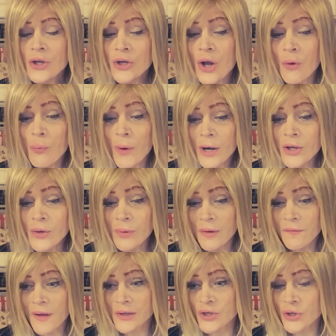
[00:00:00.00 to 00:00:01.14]
You know, where you
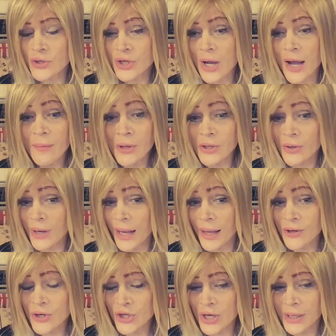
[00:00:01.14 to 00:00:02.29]
invest your time and your
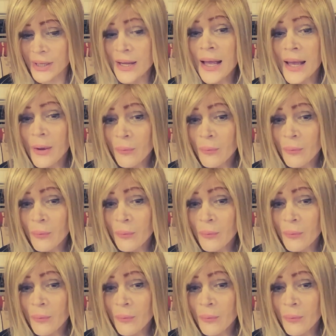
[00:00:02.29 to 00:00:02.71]
energy